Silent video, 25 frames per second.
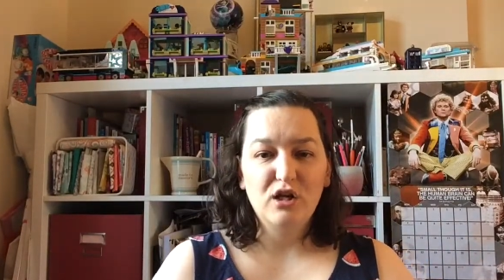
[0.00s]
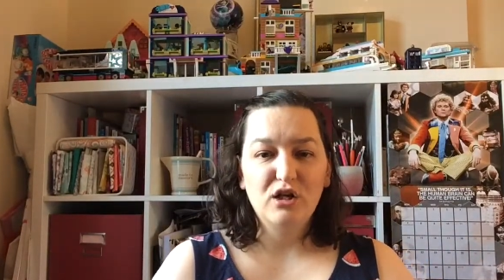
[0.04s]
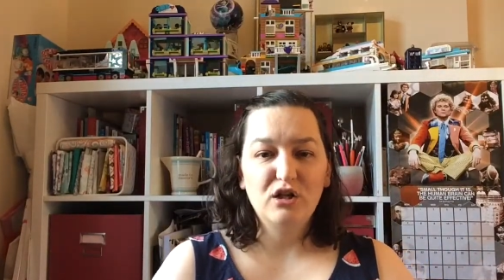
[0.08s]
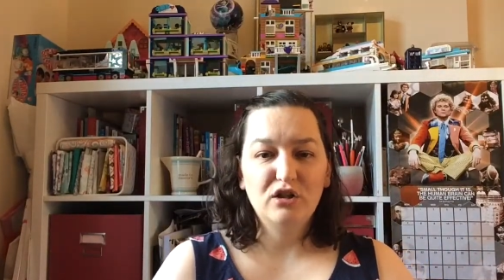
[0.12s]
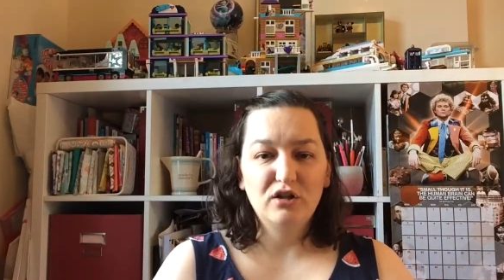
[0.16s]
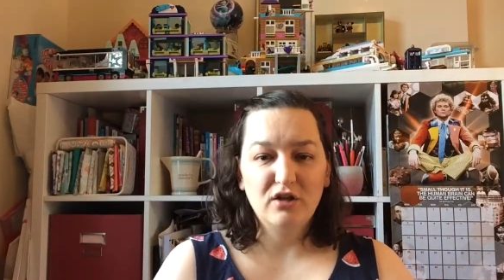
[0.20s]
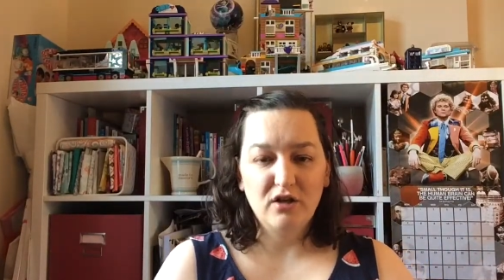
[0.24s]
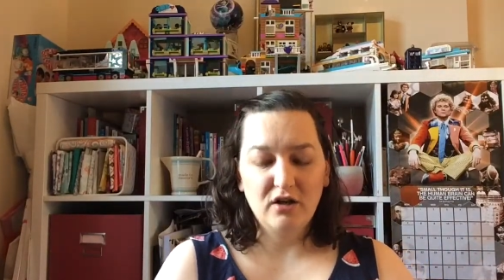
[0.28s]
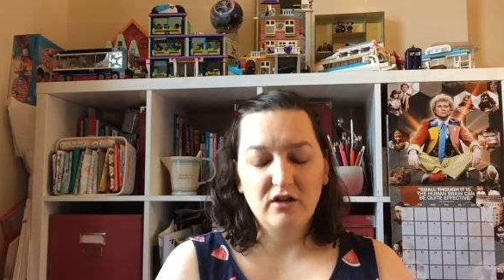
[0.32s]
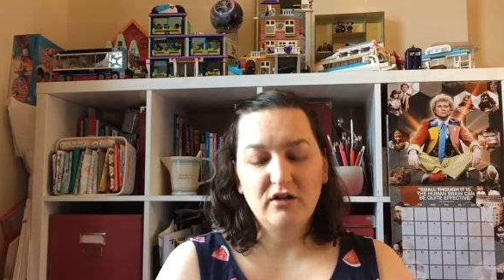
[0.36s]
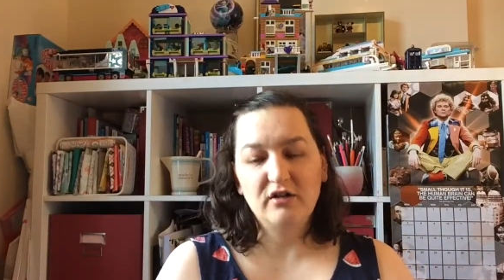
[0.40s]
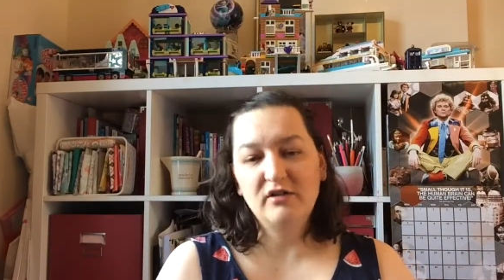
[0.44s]

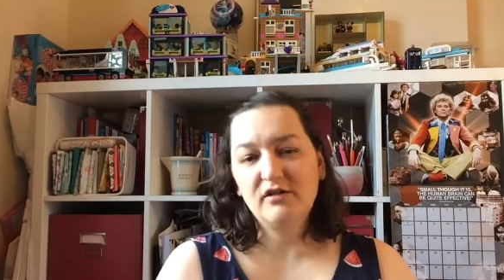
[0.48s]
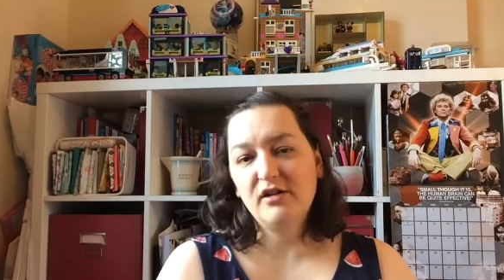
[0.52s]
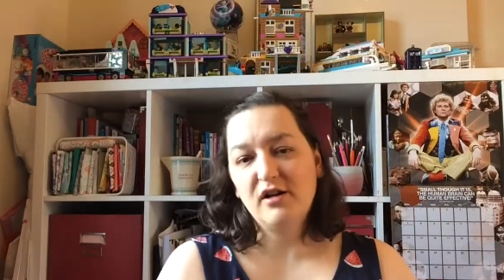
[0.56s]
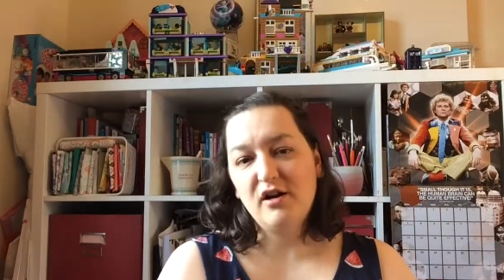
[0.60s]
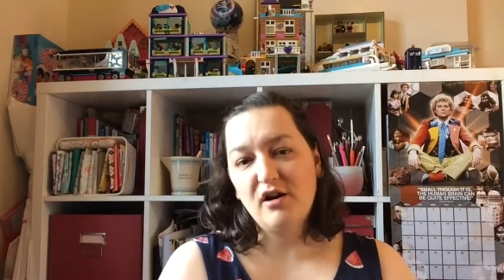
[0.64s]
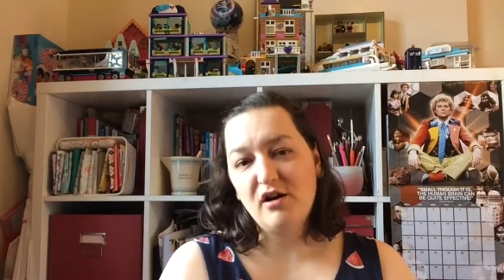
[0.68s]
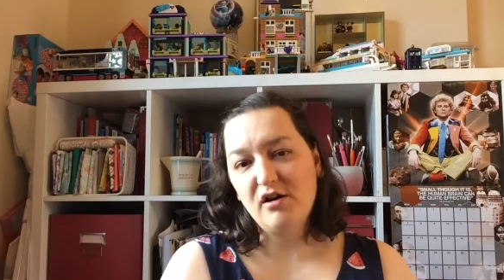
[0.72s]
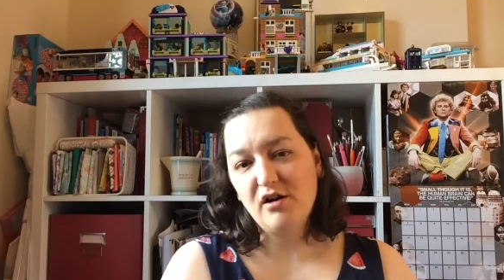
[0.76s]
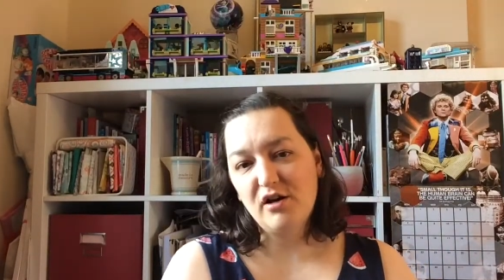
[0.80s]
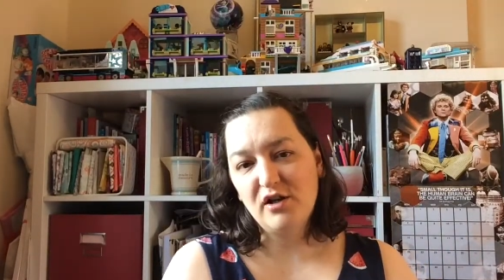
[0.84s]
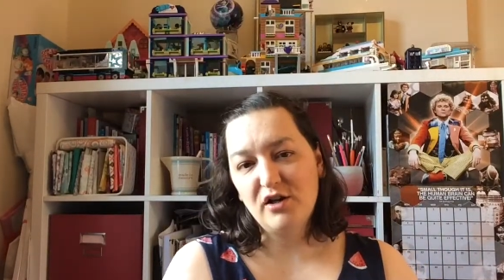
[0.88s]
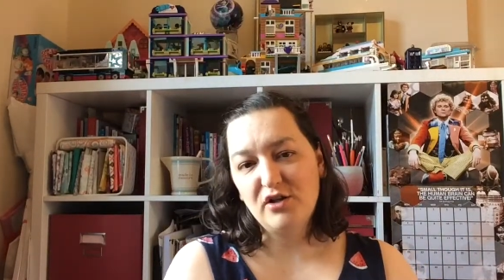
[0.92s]
learn
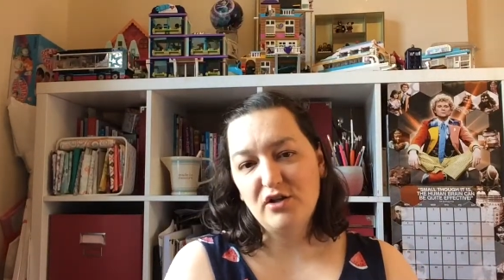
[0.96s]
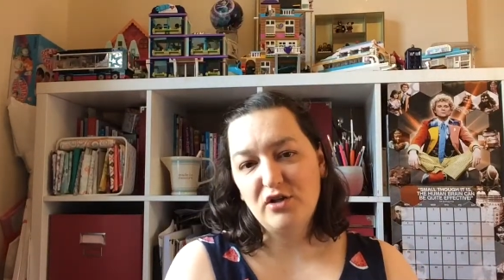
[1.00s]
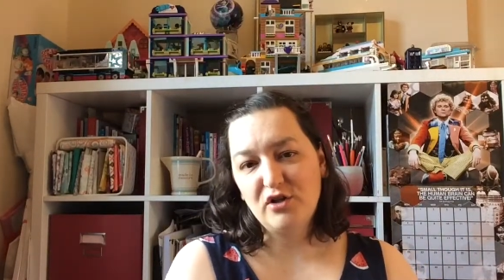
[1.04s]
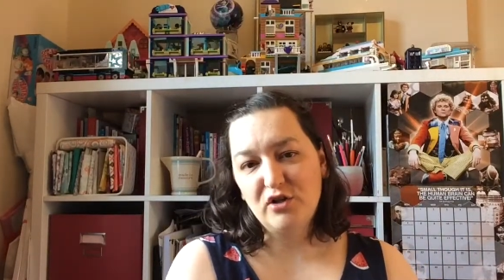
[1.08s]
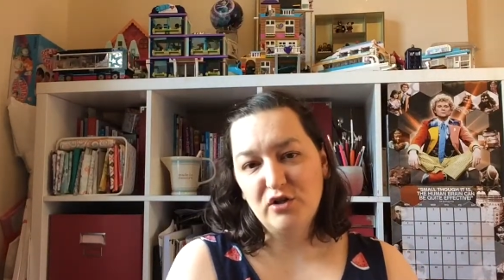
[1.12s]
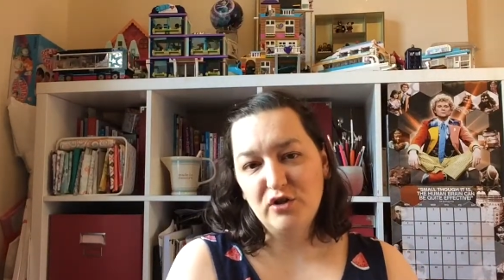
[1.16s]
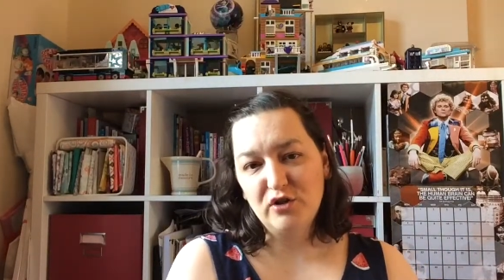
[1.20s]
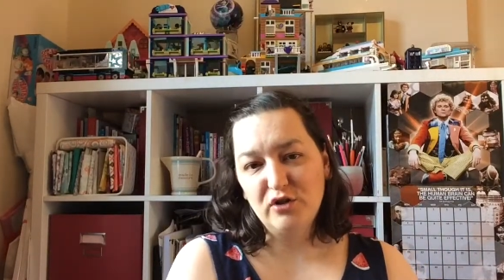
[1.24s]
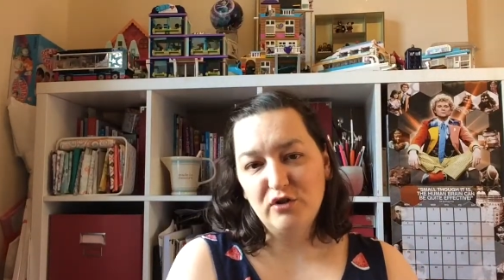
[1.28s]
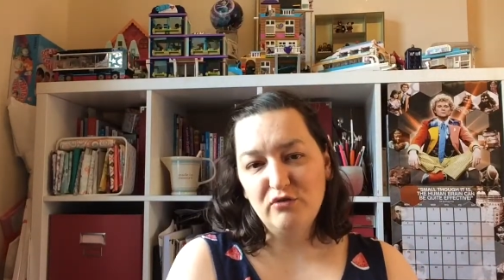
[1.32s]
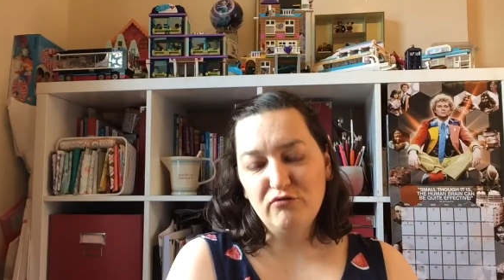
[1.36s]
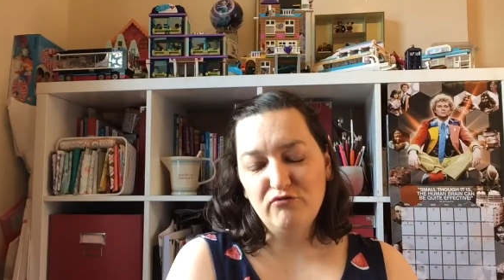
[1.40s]
how
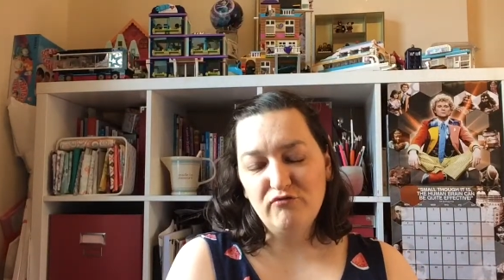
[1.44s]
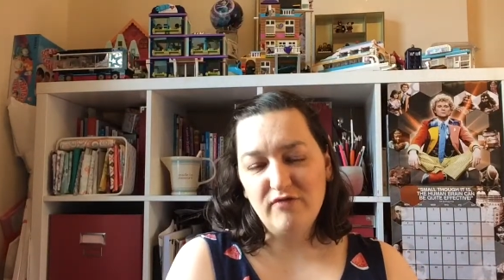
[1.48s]
to